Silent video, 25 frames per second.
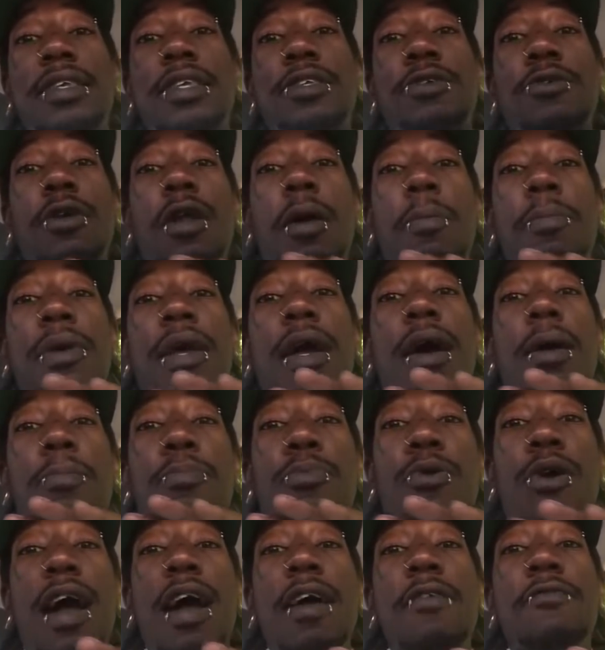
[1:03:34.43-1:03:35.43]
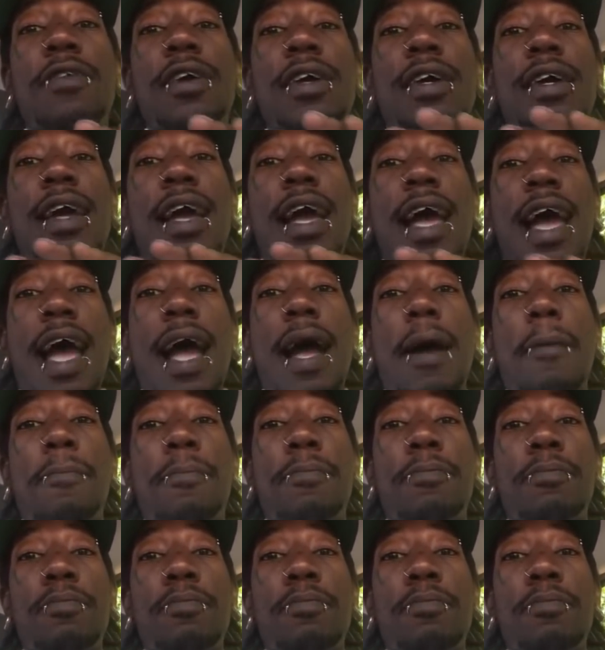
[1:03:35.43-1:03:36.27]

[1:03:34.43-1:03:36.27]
It's going to be a private app.